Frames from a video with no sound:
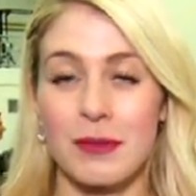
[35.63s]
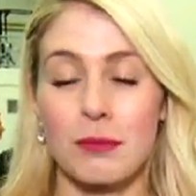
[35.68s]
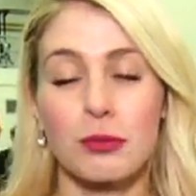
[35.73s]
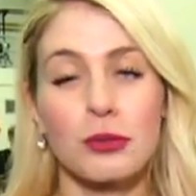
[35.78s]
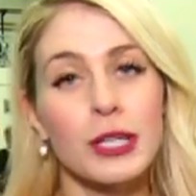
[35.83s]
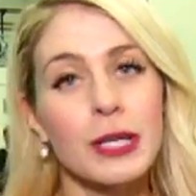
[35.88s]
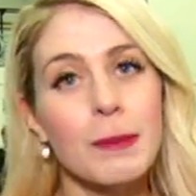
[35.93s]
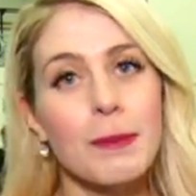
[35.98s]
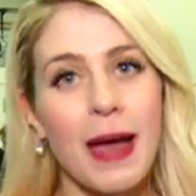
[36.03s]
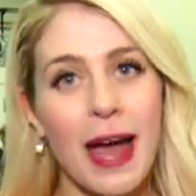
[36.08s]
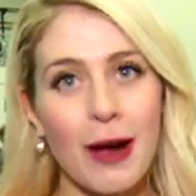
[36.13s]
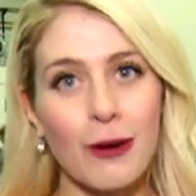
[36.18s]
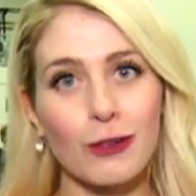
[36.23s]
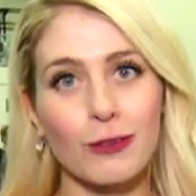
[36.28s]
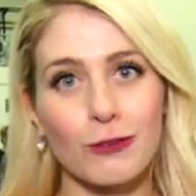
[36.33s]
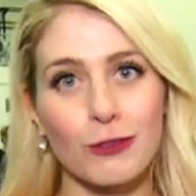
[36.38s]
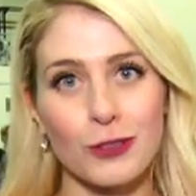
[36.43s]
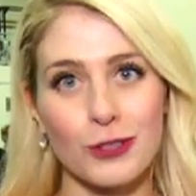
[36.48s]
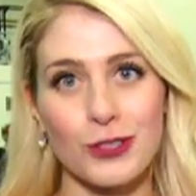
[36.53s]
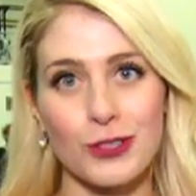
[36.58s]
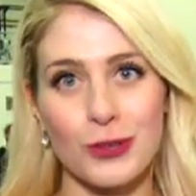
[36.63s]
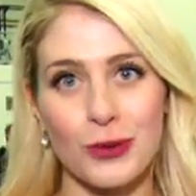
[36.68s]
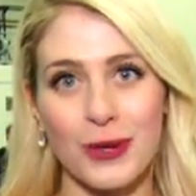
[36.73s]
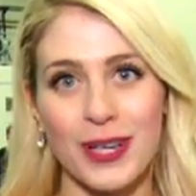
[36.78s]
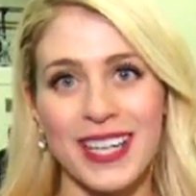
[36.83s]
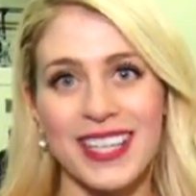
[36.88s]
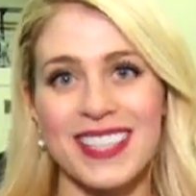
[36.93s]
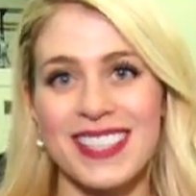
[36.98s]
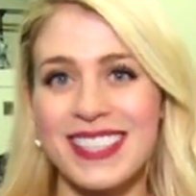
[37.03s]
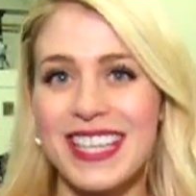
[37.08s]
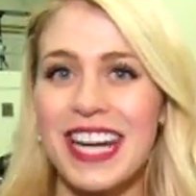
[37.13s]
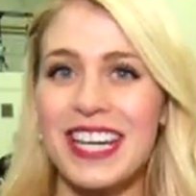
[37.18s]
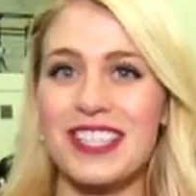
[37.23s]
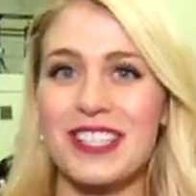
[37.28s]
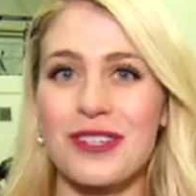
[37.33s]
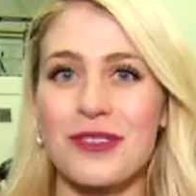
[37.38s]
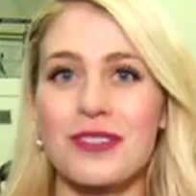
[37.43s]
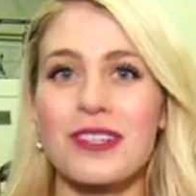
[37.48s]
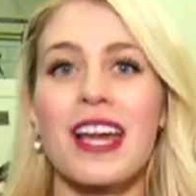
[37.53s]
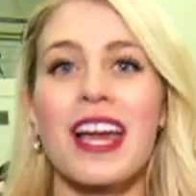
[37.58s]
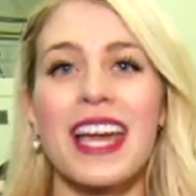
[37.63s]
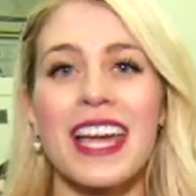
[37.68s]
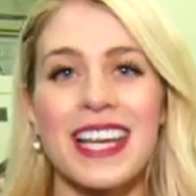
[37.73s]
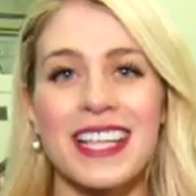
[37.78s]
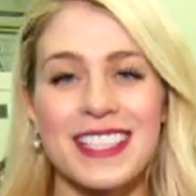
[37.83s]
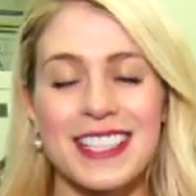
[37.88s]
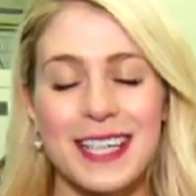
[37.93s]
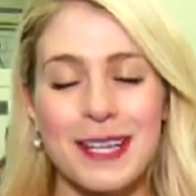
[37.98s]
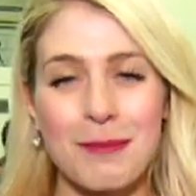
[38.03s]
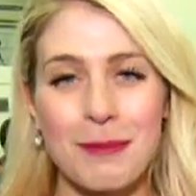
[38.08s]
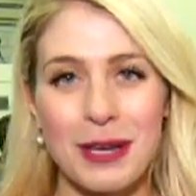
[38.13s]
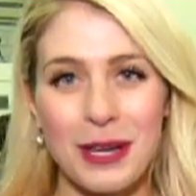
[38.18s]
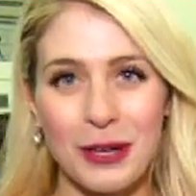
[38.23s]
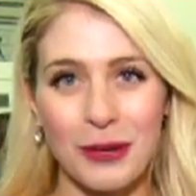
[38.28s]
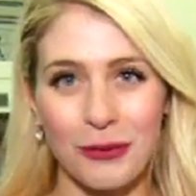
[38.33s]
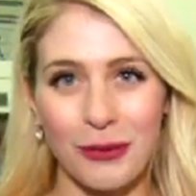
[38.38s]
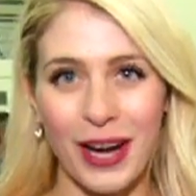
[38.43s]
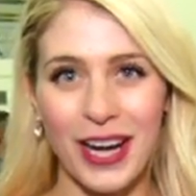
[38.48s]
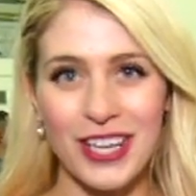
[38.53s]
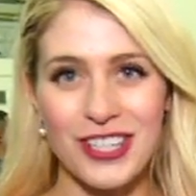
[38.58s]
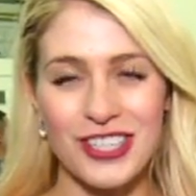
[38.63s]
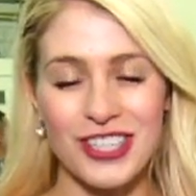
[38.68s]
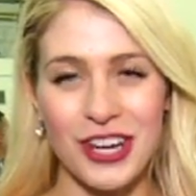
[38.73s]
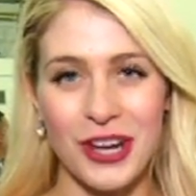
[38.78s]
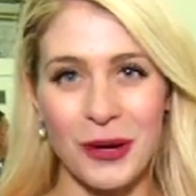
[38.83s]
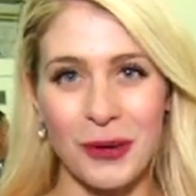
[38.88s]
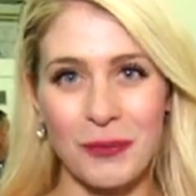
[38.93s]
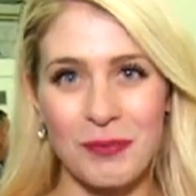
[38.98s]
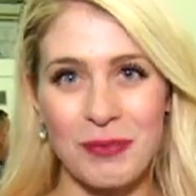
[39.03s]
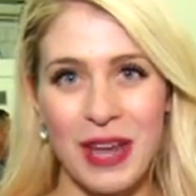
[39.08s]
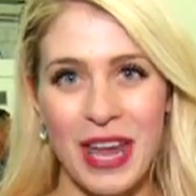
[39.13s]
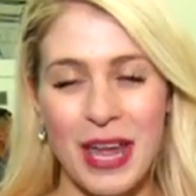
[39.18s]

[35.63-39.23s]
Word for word: A pretty powerful story. Stay tuned, it's going to be a great show.